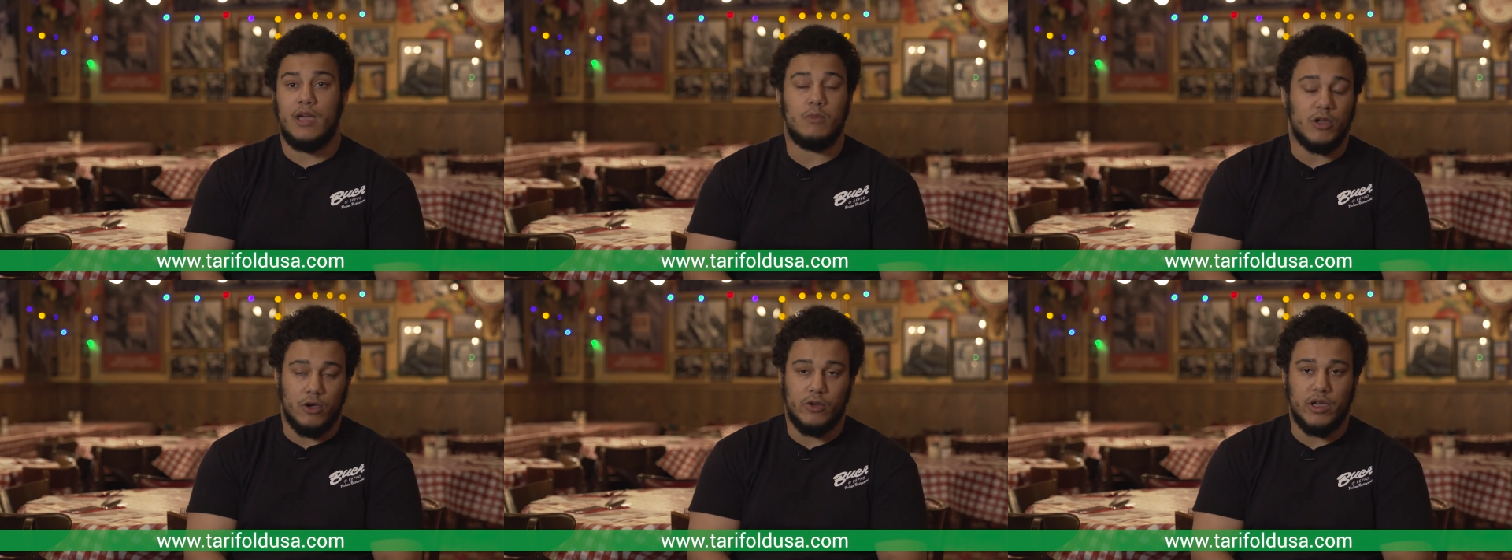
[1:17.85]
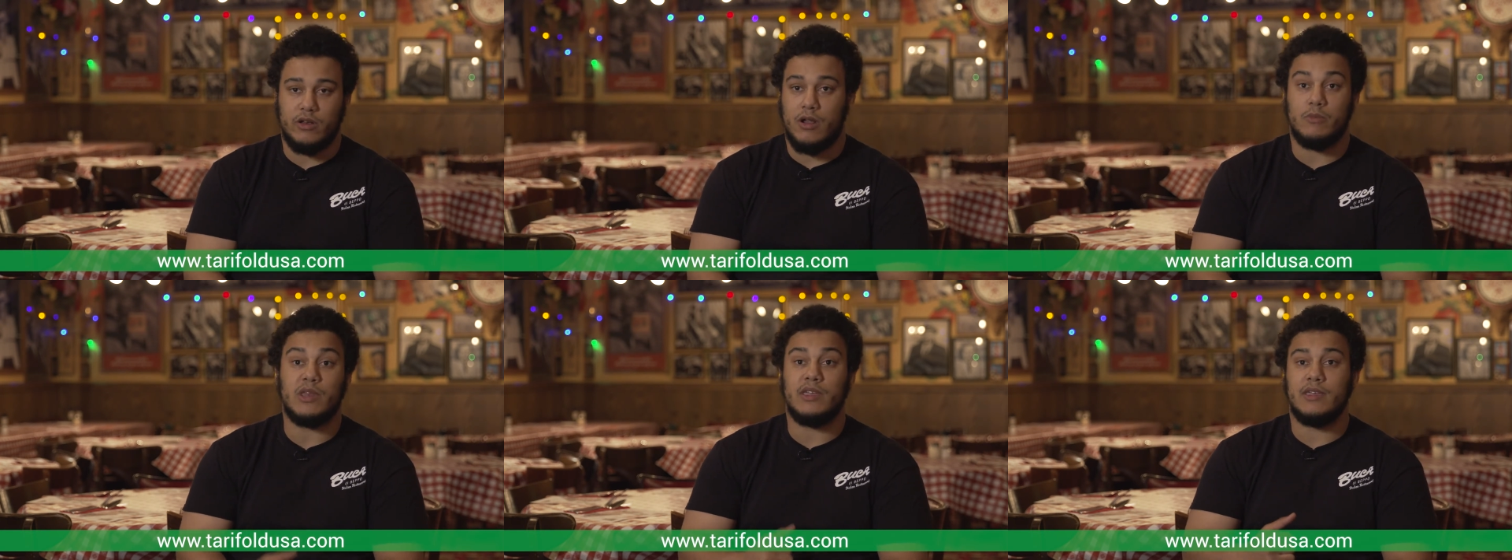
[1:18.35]
I'm a go-getter.
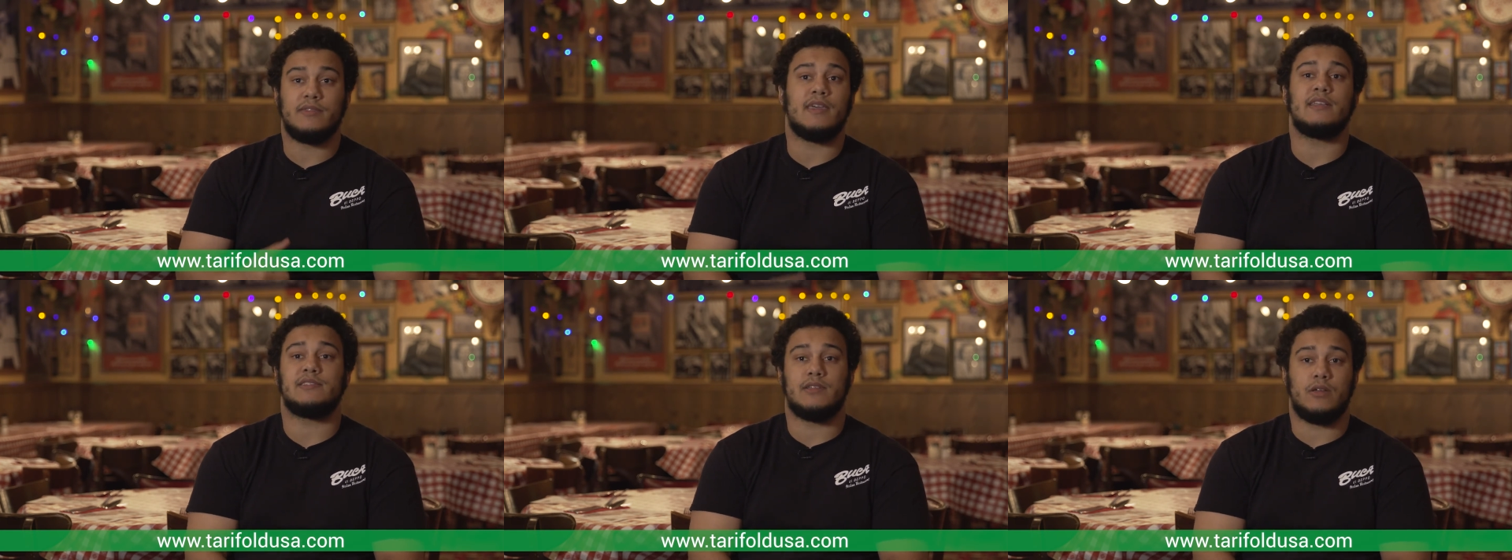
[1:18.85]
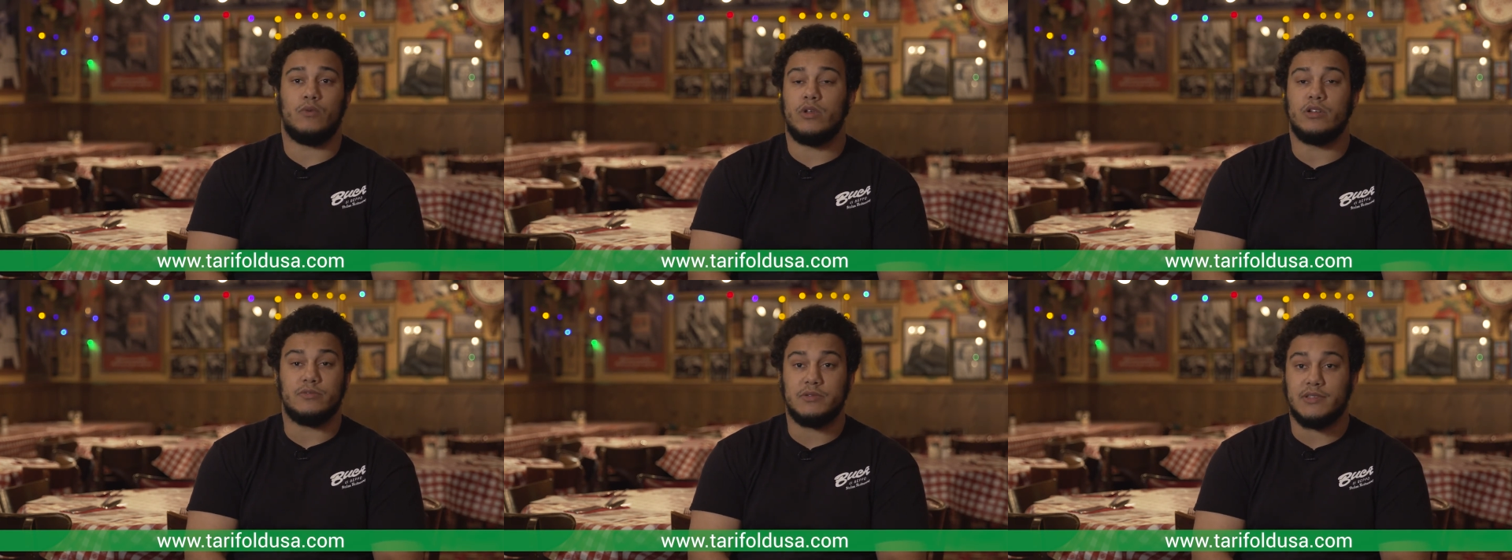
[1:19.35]
I'm going to get things done
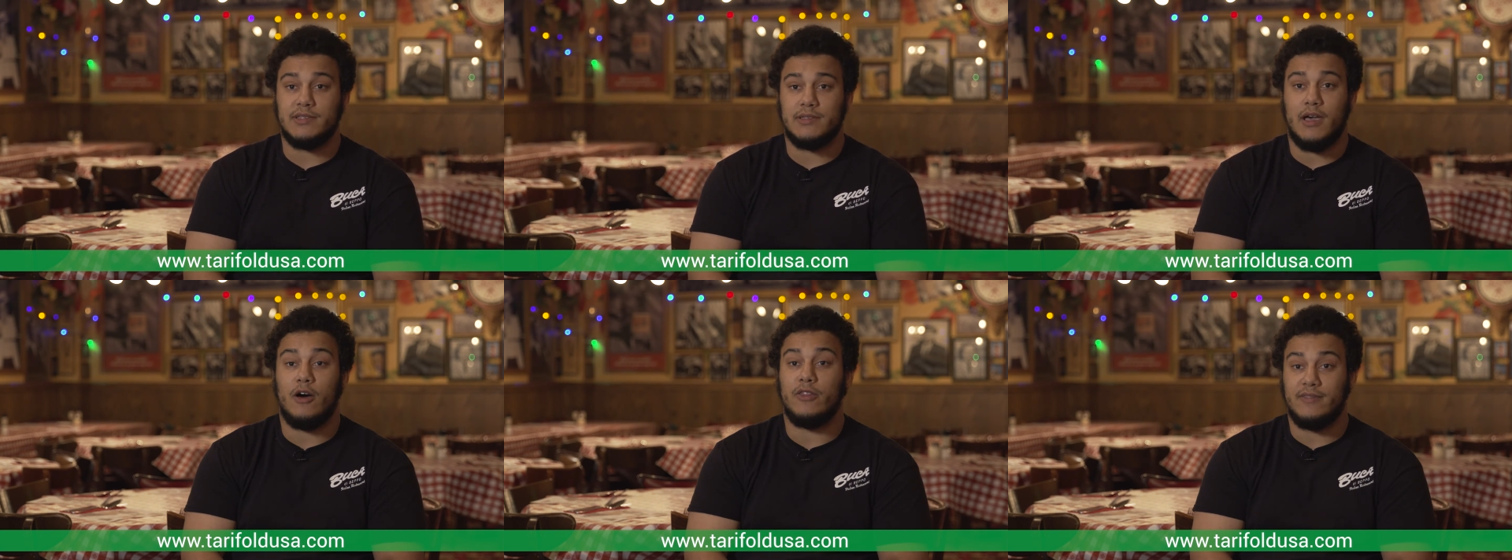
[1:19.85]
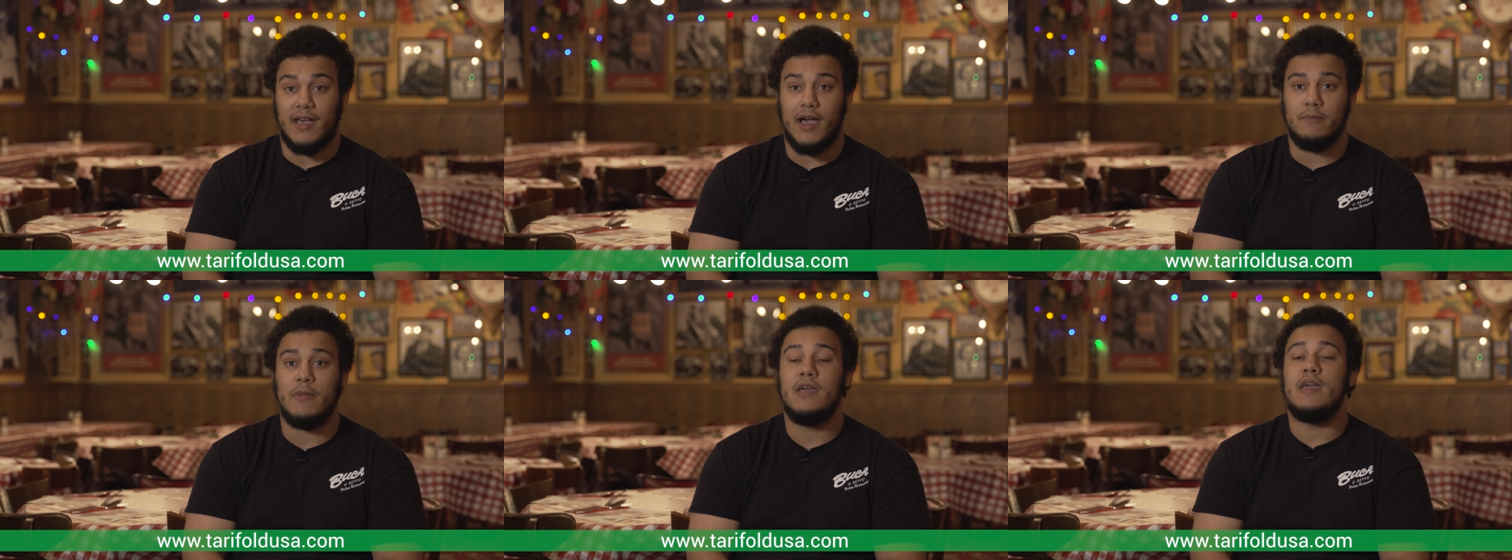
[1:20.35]
100% all the
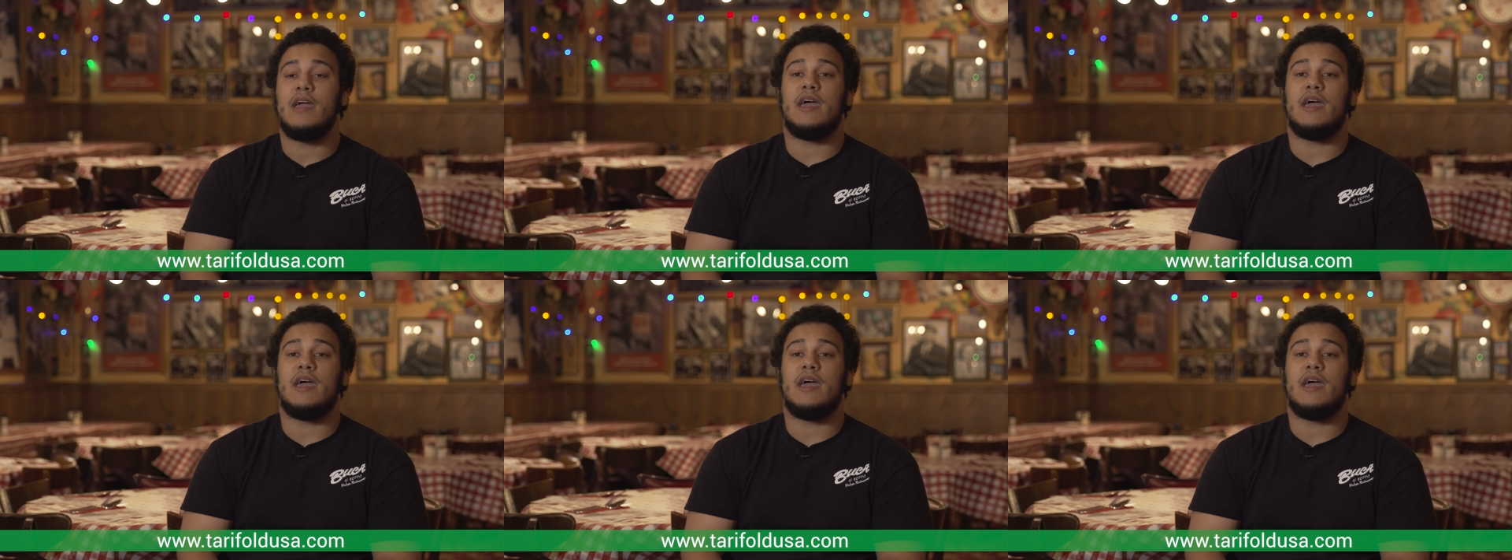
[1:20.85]
time,